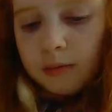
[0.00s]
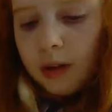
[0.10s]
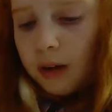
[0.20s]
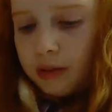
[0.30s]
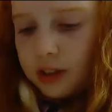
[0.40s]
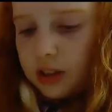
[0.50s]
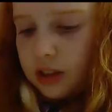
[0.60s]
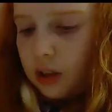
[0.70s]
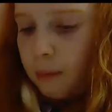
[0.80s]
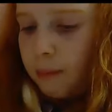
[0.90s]
My
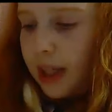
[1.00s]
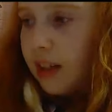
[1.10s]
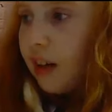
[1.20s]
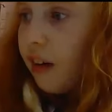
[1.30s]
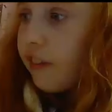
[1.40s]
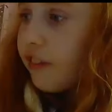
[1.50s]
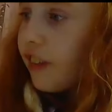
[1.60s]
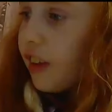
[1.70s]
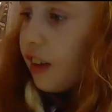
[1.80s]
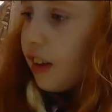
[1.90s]
one's not big enough.
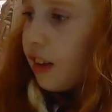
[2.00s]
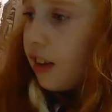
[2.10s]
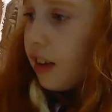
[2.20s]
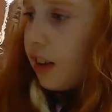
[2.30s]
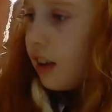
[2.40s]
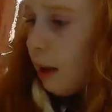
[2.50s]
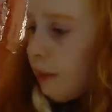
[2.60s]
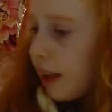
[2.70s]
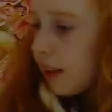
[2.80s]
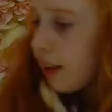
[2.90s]

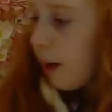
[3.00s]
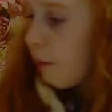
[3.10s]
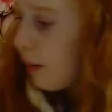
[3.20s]
Let me get